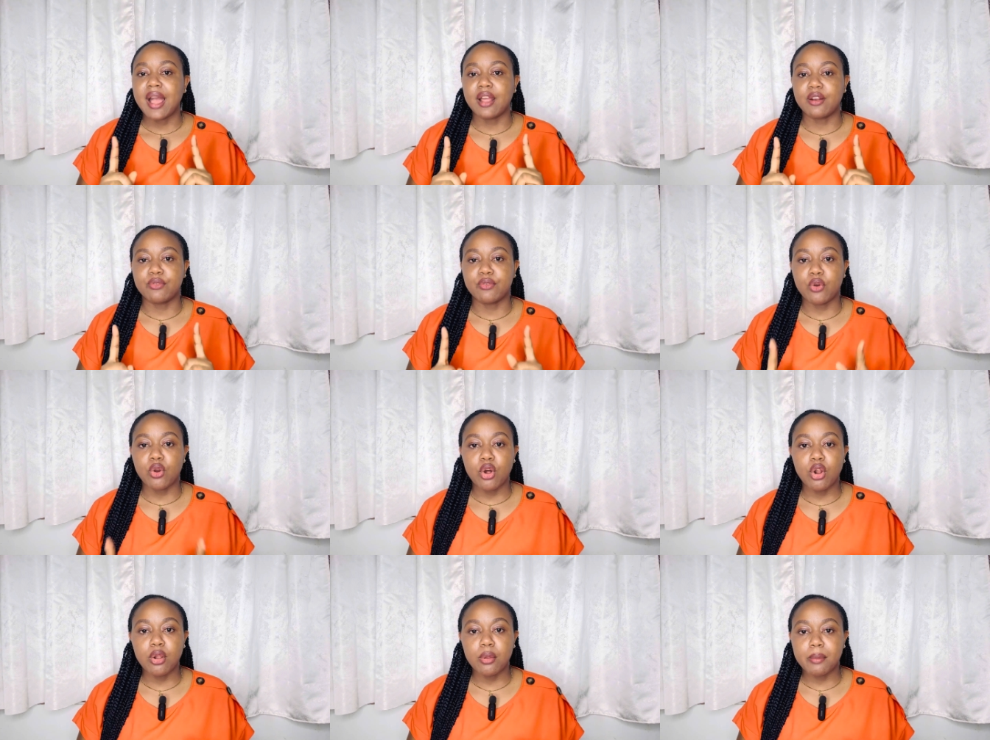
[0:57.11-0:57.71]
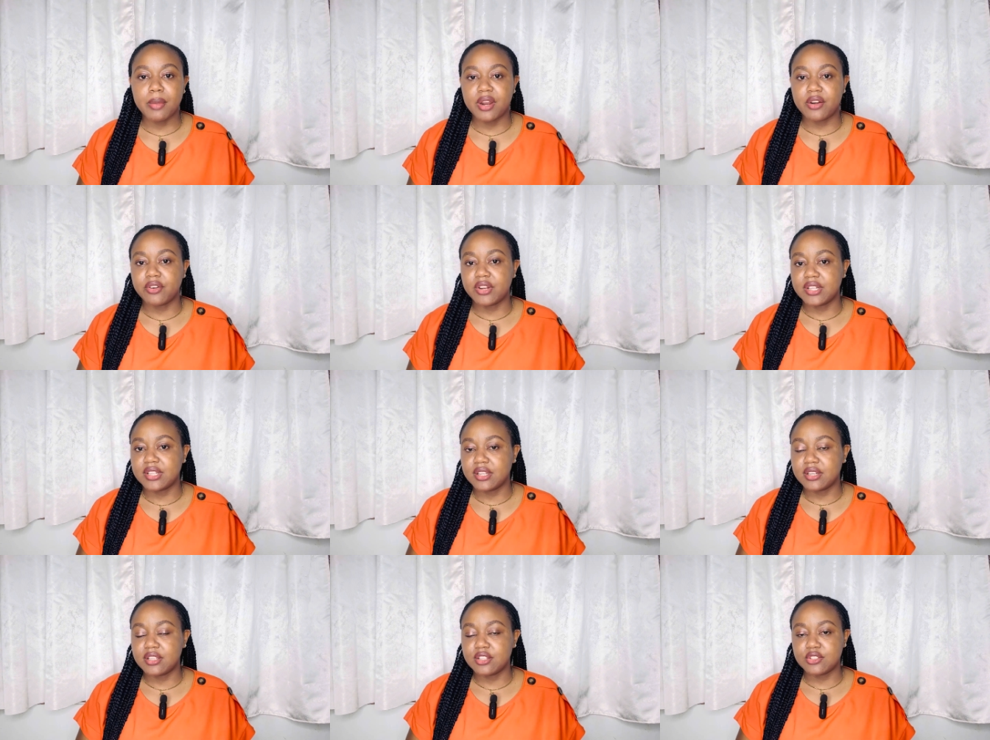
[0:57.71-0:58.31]
and for all my
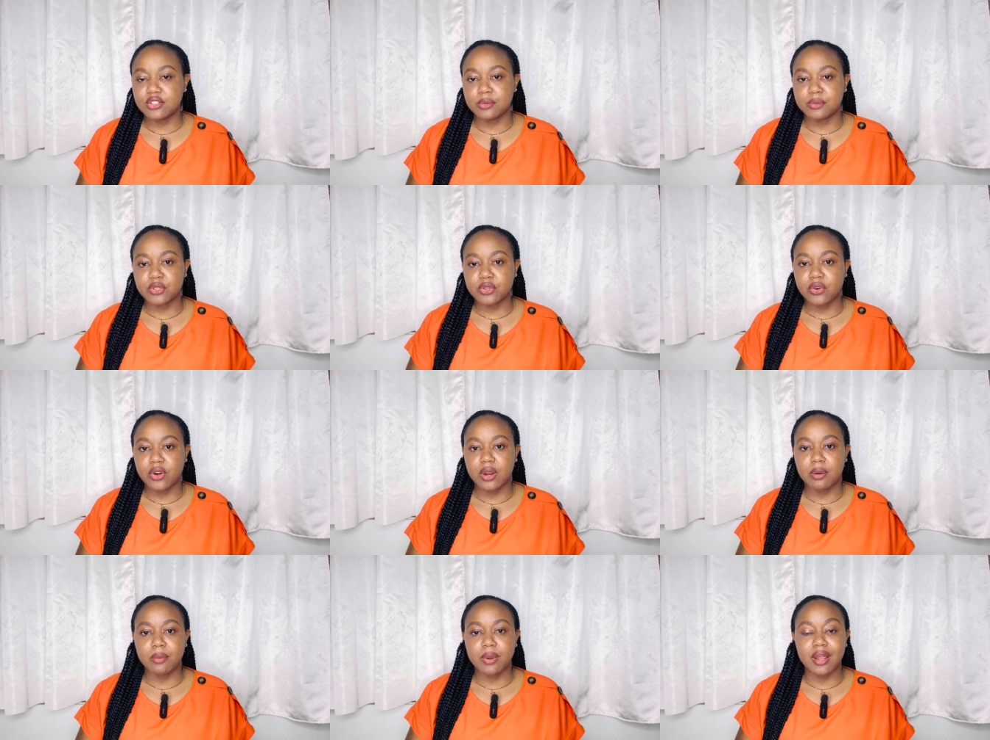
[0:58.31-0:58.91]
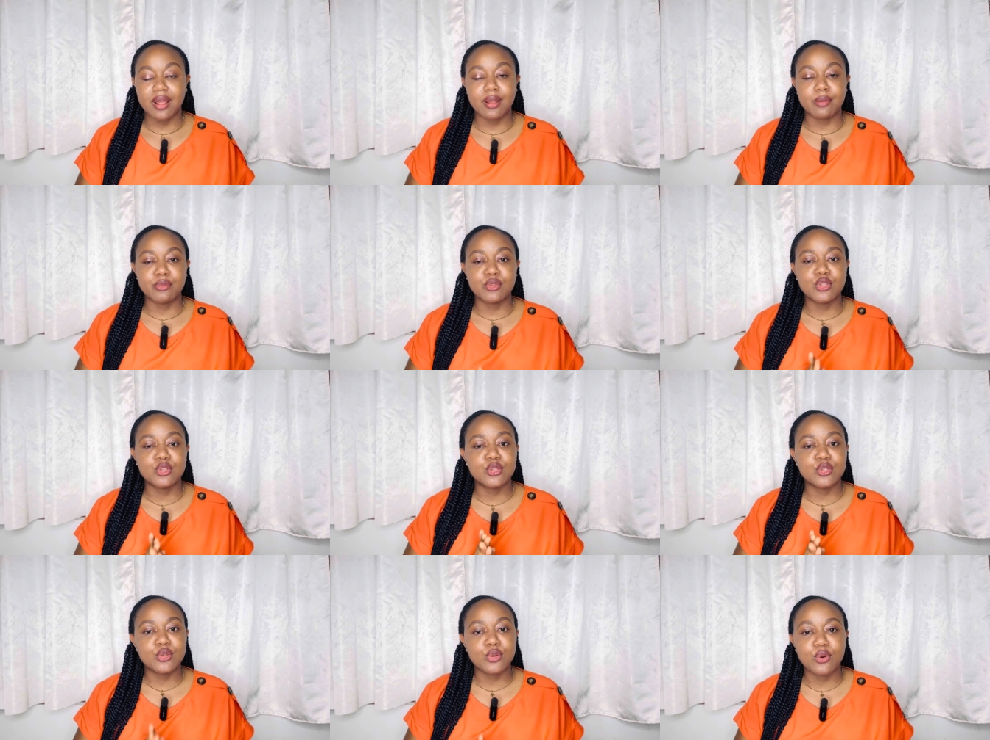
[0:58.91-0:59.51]
returning subscribers, I'm
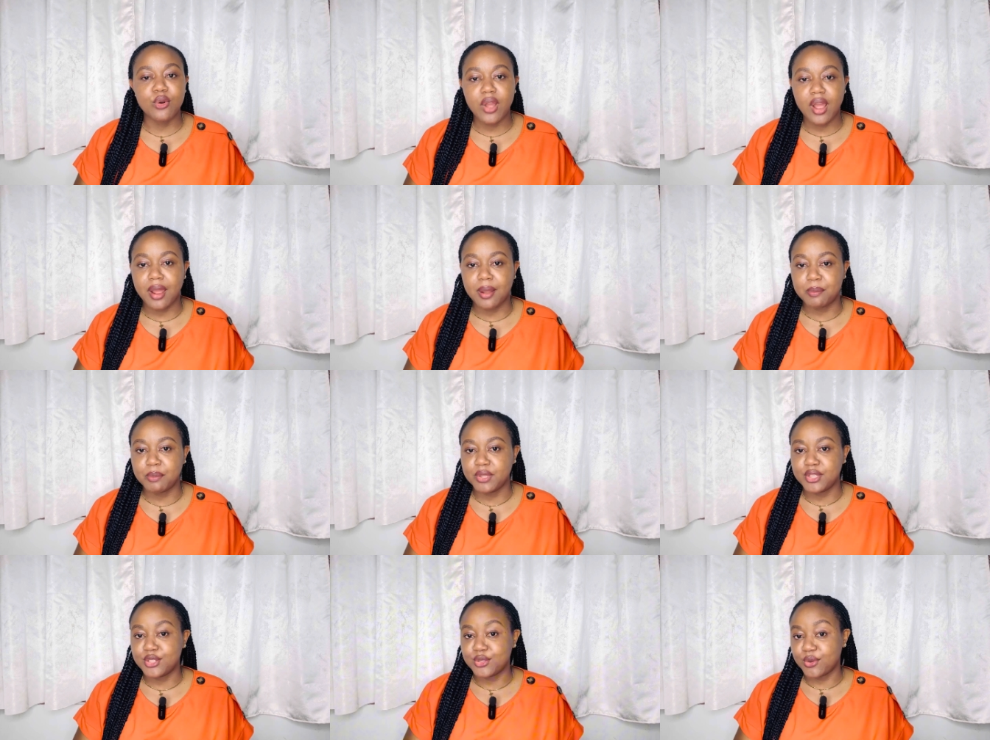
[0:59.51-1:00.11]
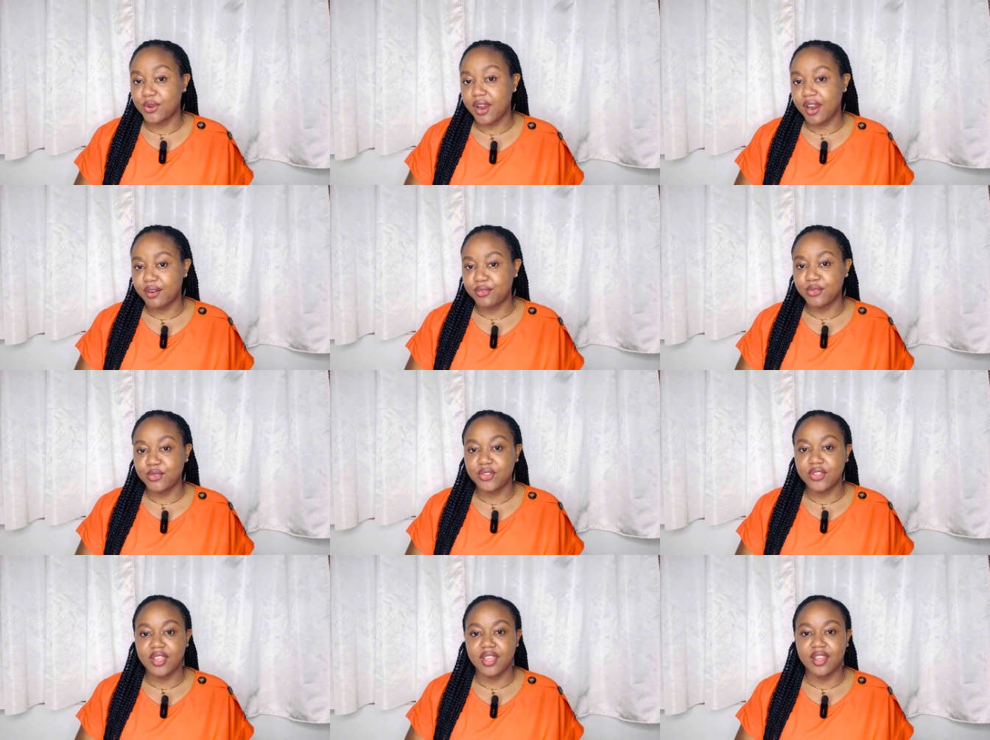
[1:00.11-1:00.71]
so happy to
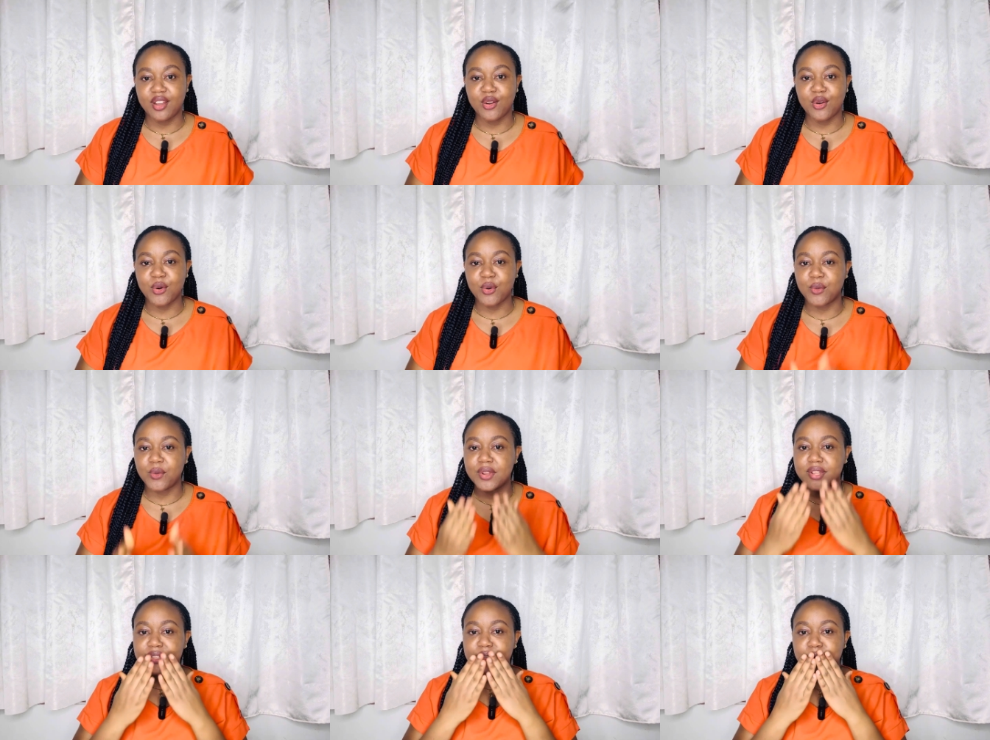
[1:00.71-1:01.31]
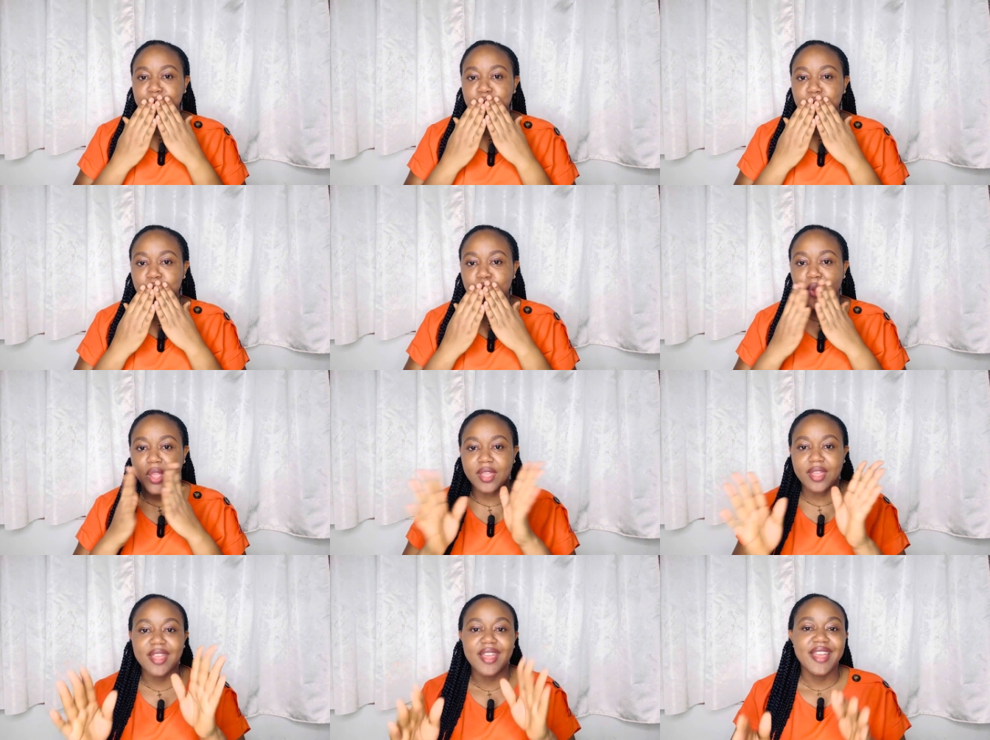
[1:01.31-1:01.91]
have you here always.
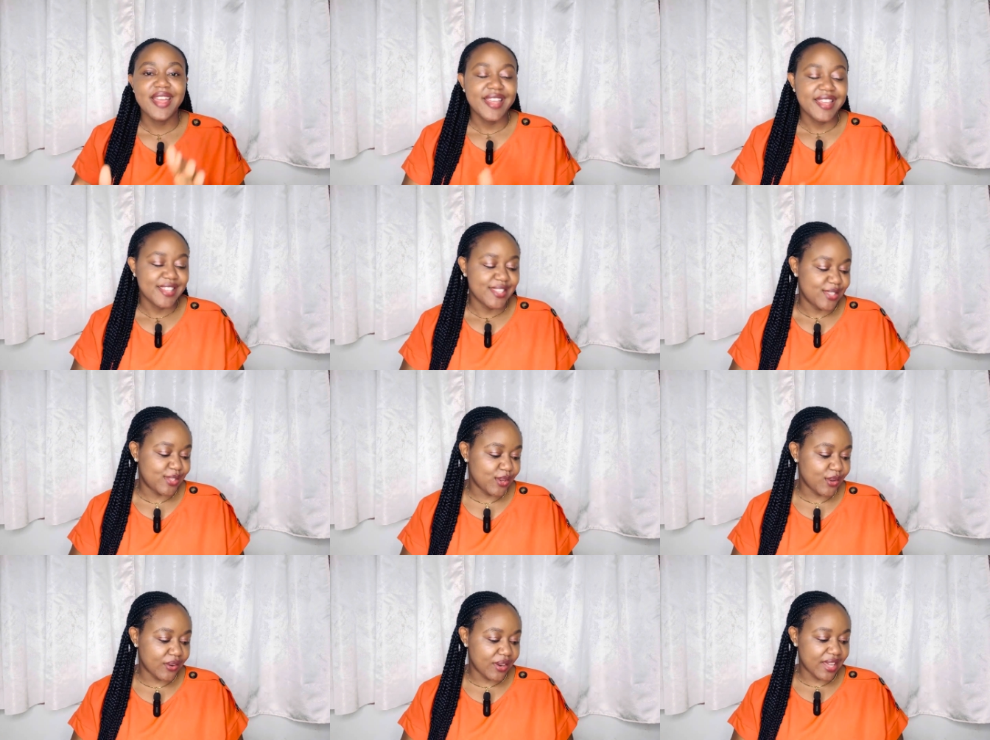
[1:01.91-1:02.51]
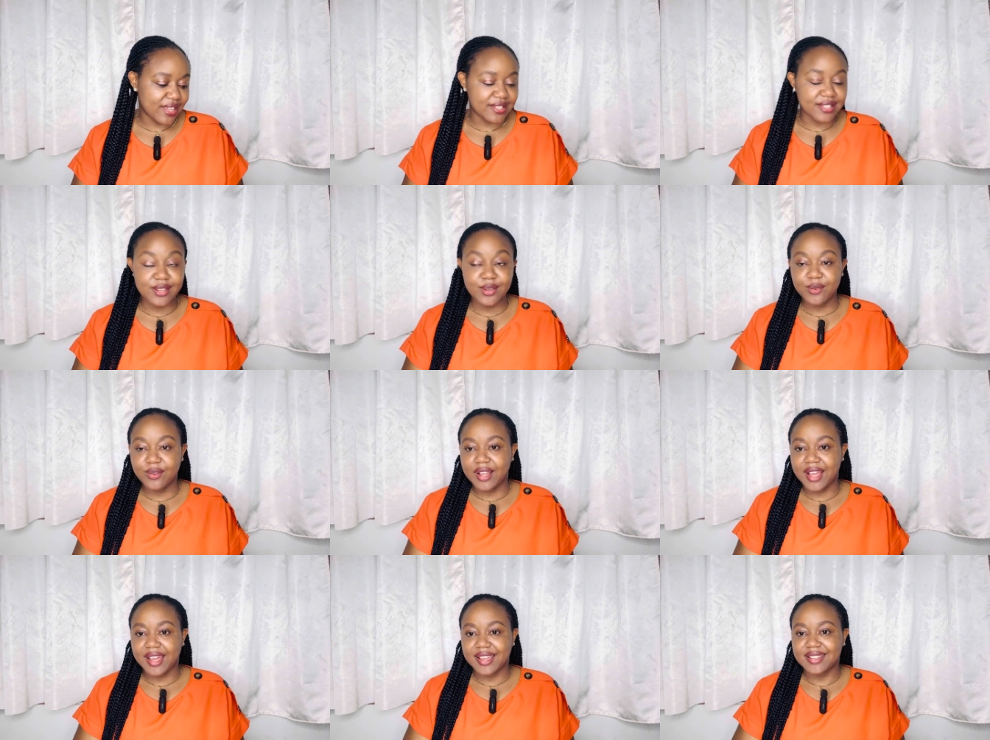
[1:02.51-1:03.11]
So let's
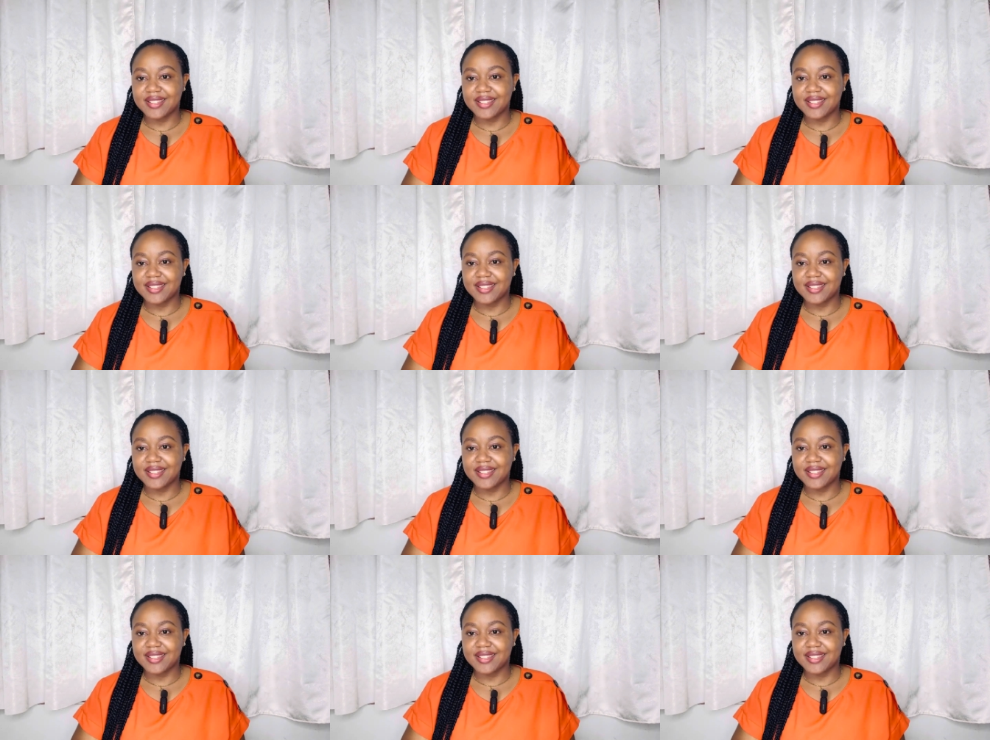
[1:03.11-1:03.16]
go, guys.